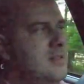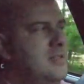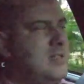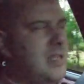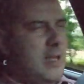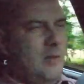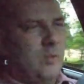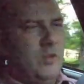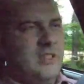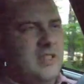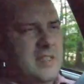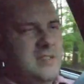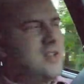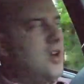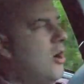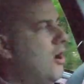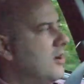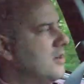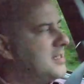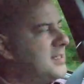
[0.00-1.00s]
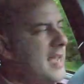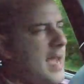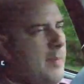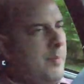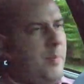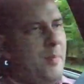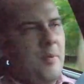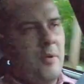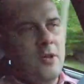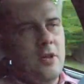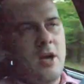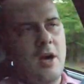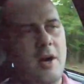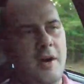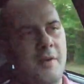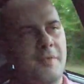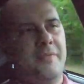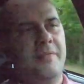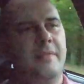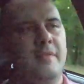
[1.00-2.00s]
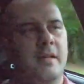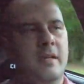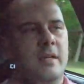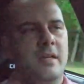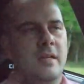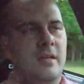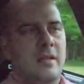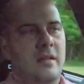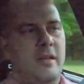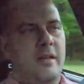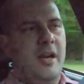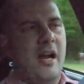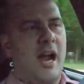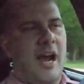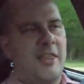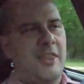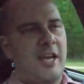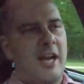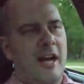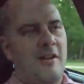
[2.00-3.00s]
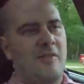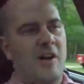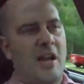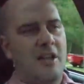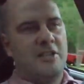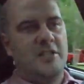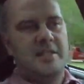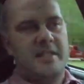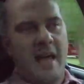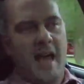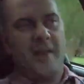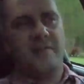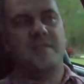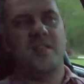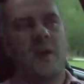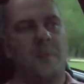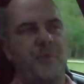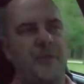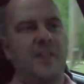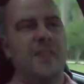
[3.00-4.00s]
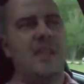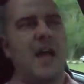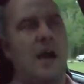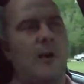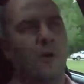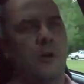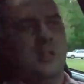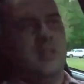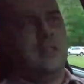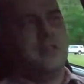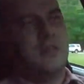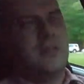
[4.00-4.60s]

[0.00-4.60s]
seeing what this car is capable of, you know, I think I'd rather just have something that was,